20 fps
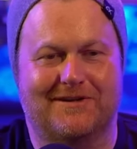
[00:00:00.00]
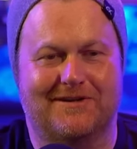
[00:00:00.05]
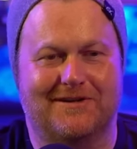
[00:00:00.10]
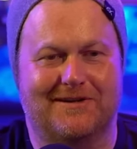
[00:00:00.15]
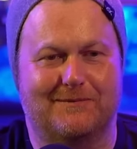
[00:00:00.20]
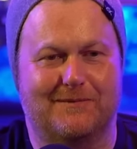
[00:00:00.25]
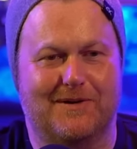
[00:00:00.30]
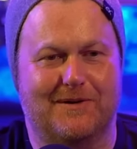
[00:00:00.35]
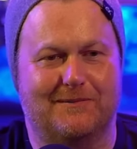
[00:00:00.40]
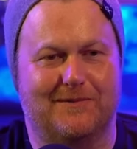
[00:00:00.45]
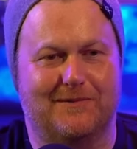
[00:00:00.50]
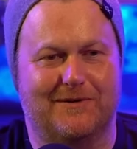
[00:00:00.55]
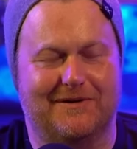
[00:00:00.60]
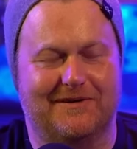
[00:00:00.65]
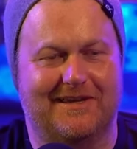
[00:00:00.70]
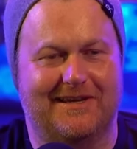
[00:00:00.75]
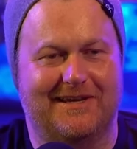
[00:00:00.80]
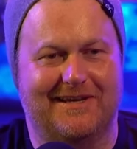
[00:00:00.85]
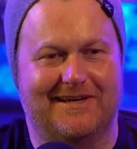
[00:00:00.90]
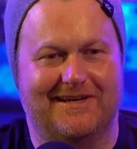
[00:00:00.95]
can come up
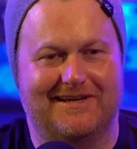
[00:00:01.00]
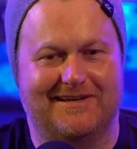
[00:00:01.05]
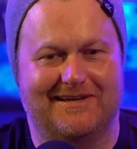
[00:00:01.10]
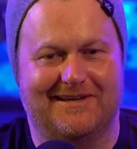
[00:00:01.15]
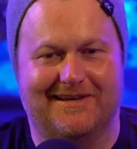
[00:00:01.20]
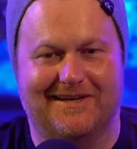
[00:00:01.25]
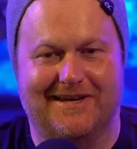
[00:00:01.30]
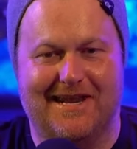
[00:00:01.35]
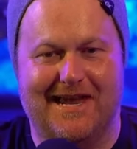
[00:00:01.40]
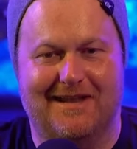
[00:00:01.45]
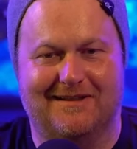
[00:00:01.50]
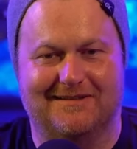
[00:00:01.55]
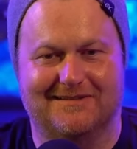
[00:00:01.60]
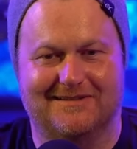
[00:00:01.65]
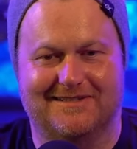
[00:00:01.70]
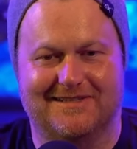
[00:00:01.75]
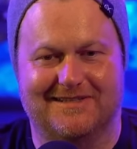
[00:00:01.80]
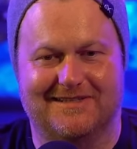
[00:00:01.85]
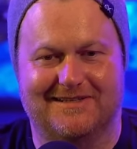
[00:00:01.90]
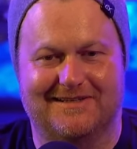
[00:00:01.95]
with a
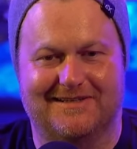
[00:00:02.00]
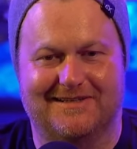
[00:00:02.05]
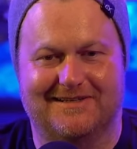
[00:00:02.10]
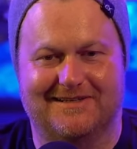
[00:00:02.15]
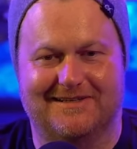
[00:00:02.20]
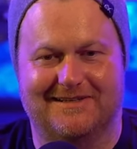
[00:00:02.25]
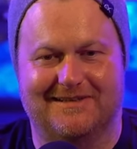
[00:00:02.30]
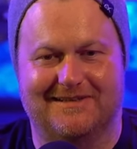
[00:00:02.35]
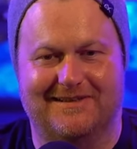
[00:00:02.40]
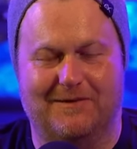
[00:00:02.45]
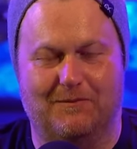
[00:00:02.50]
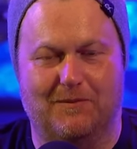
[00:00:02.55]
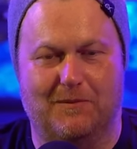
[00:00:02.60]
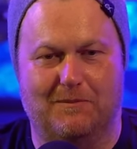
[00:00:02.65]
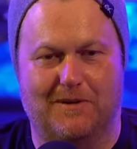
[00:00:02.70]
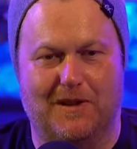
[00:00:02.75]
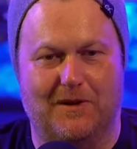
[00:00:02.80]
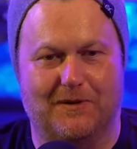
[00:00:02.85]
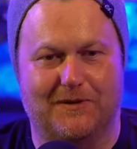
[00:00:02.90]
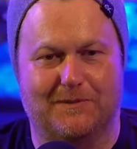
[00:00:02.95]
analogy that will
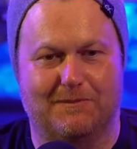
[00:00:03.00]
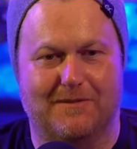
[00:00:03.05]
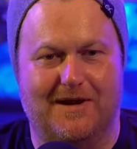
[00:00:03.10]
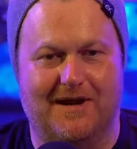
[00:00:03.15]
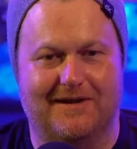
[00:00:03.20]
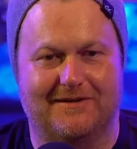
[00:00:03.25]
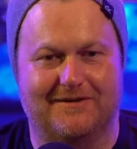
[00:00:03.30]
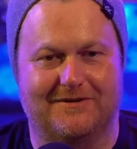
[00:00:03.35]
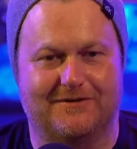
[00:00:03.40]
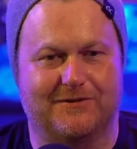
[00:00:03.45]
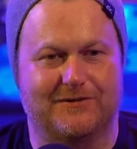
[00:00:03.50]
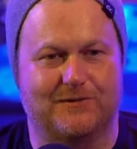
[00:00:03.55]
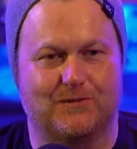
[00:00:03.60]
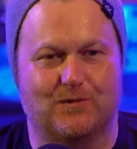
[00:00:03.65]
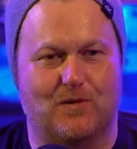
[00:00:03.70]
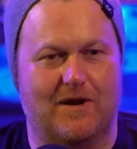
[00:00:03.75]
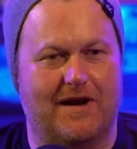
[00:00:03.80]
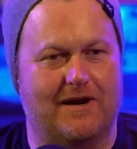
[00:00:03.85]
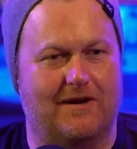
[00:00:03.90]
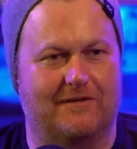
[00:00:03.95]
blow your mind just
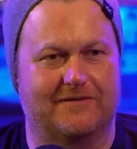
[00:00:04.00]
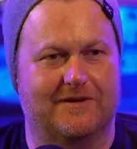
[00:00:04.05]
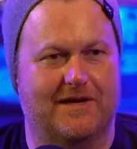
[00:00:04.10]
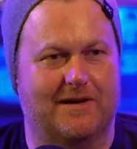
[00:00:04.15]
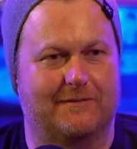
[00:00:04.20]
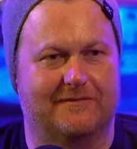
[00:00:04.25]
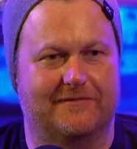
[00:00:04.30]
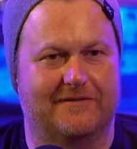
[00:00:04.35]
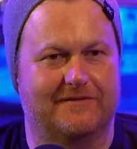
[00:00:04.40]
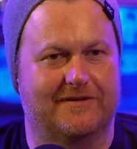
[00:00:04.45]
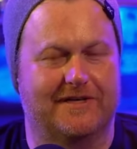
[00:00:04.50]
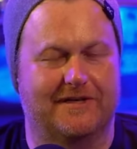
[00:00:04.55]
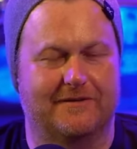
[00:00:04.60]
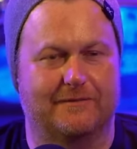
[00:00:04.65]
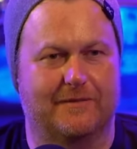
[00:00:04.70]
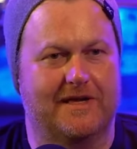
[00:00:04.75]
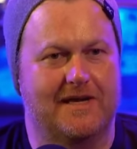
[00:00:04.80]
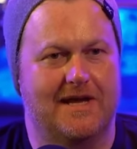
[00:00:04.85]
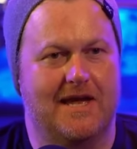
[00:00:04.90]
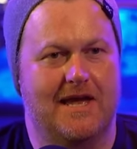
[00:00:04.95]
right off the top of his head. He'd
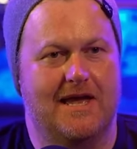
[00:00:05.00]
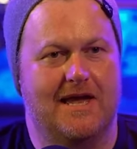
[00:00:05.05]
be like,